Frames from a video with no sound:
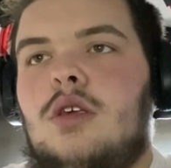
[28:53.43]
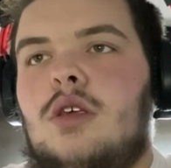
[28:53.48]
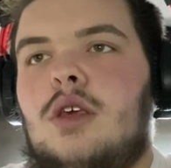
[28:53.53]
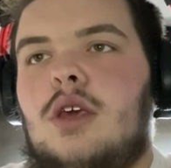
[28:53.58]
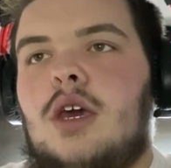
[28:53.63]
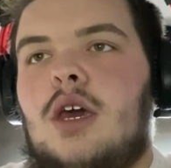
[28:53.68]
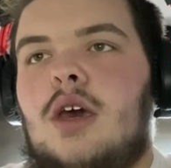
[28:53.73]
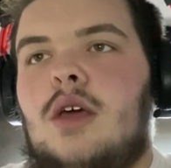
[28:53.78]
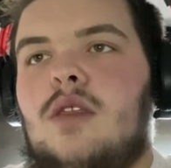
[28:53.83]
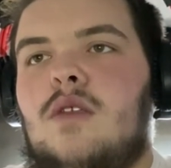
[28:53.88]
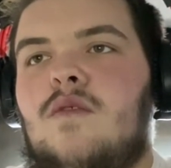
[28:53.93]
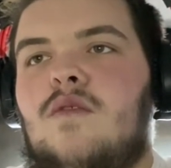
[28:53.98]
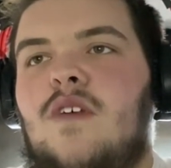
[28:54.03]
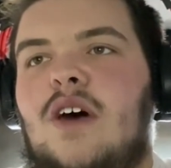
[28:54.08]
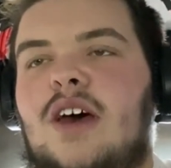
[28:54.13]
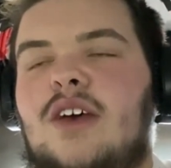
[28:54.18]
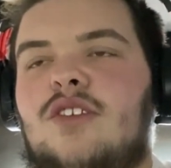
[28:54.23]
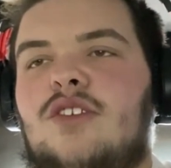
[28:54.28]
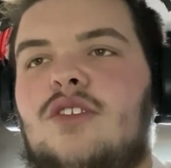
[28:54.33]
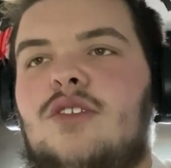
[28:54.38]
Yeah, the
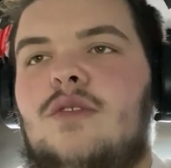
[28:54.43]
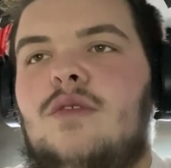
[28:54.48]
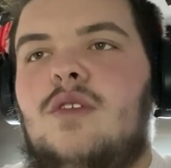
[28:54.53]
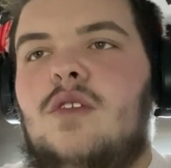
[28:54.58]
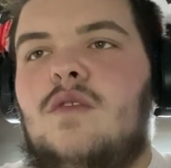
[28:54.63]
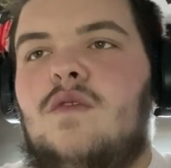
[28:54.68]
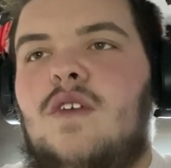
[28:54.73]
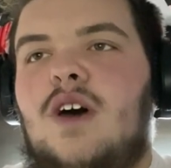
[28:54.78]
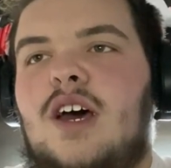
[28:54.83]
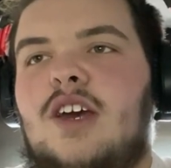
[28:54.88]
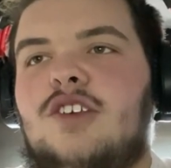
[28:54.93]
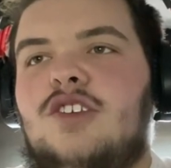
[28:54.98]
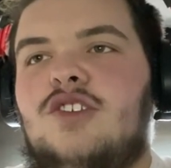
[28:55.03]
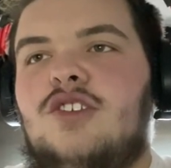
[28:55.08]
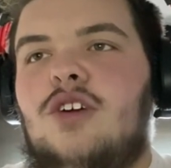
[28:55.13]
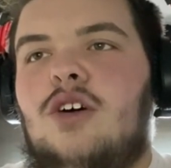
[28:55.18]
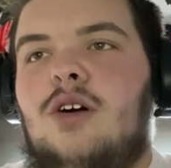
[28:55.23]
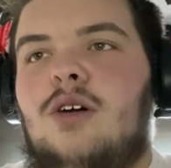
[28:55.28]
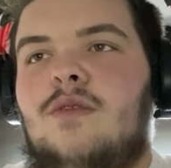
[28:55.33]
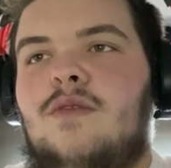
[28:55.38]

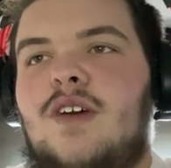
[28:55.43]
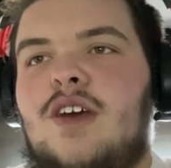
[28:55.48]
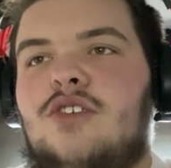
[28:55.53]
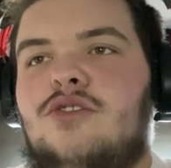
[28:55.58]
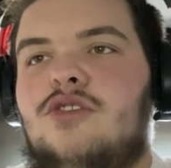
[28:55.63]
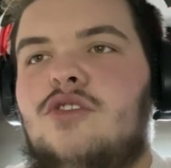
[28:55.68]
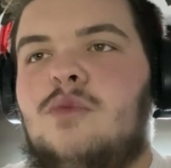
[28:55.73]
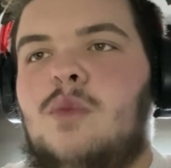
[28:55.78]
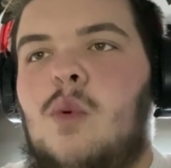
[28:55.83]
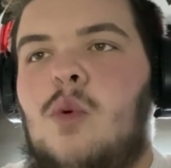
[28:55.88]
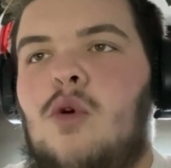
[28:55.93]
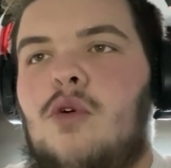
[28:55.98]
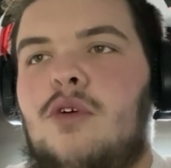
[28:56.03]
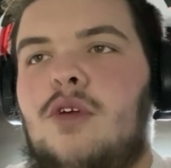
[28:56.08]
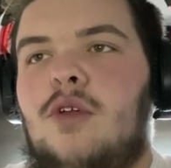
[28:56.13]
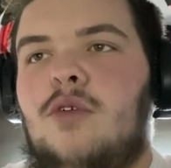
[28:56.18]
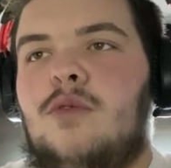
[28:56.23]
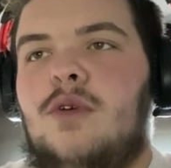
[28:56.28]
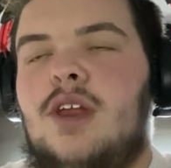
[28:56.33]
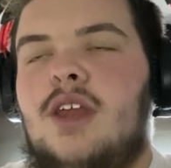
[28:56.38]
Vi-Star Veterans
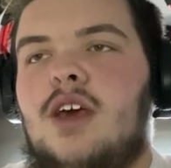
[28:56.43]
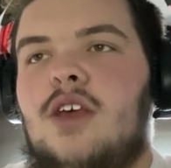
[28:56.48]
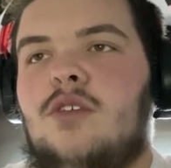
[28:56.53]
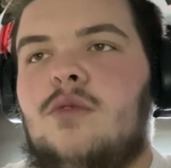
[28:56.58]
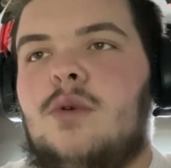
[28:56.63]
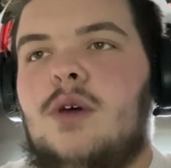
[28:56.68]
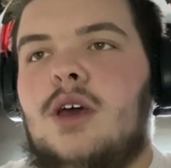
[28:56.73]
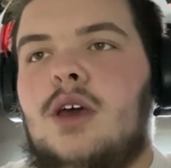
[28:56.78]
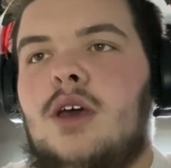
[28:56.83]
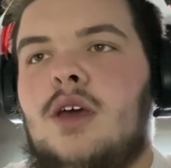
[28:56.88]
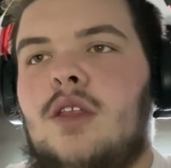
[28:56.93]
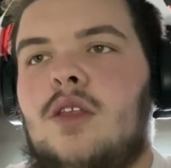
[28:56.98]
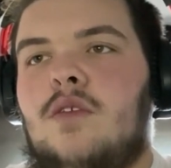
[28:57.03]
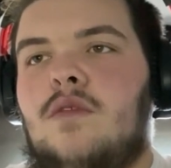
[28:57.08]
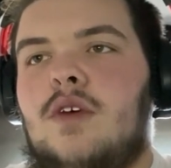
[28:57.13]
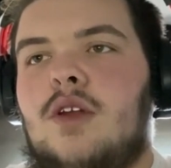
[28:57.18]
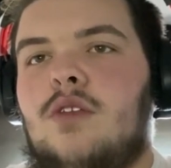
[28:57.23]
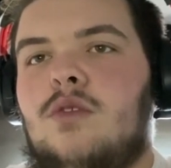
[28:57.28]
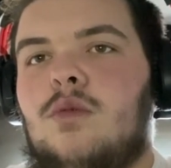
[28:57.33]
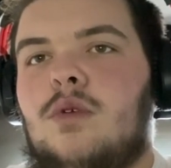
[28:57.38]
Memorial Arena is where the
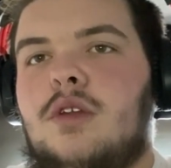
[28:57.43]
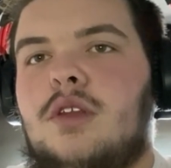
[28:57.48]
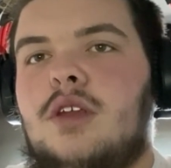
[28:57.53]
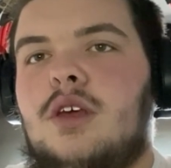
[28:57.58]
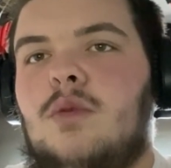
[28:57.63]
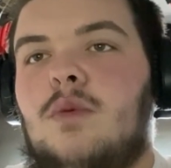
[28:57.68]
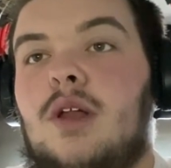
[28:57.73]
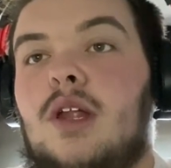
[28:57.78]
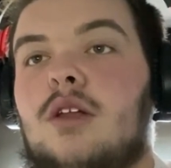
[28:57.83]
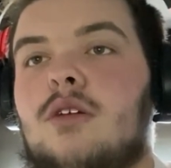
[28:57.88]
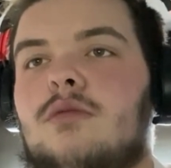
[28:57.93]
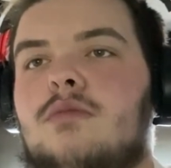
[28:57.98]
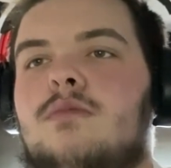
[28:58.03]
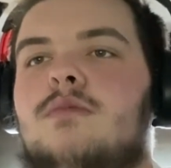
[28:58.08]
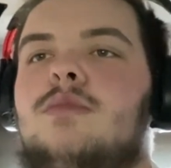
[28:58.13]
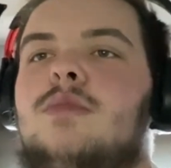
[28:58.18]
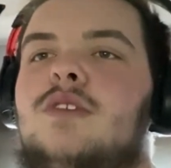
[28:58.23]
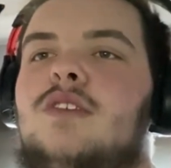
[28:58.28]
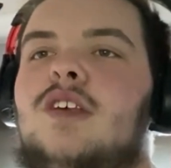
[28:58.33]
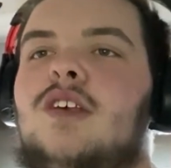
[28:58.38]
events will take... Well,
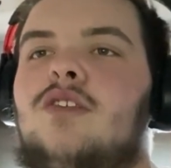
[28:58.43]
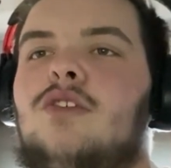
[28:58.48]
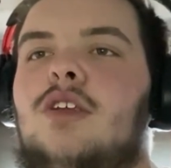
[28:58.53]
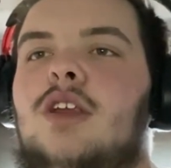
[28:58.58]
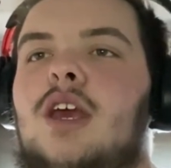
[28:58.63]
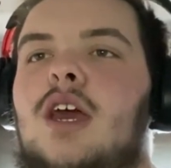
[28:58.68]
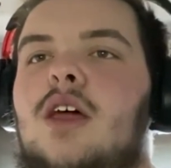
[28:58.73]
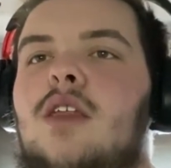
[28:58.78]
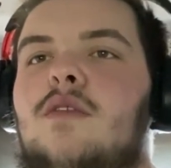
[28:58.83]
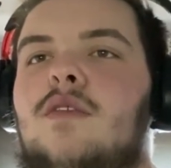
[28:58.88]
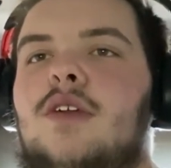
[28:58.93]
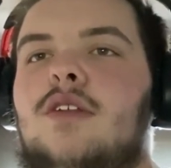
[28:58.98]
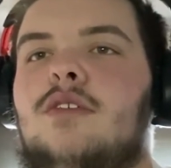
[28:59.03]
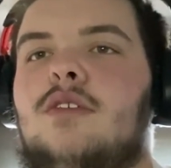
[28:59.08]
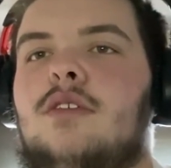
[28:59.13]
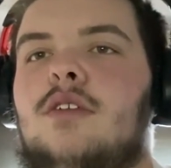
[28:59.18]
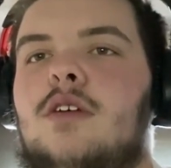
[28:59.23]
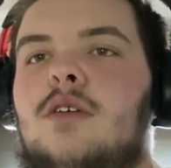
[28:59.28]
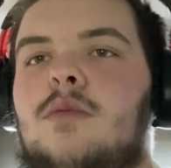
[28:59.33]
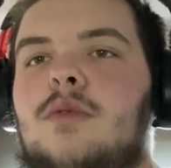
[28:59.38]
it says on here the events
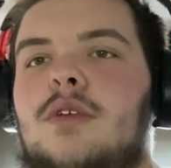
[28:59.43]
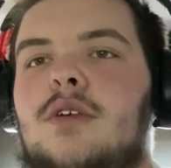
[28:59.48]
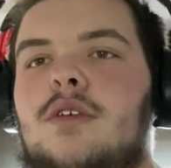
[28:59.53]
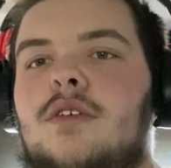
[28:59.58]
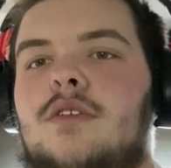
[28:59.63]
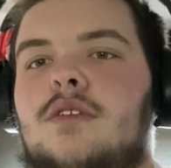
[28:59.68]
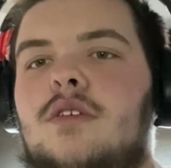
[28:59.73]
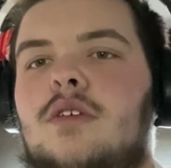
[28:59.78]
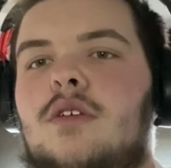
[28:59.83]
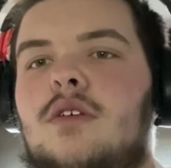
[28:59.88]
will take place.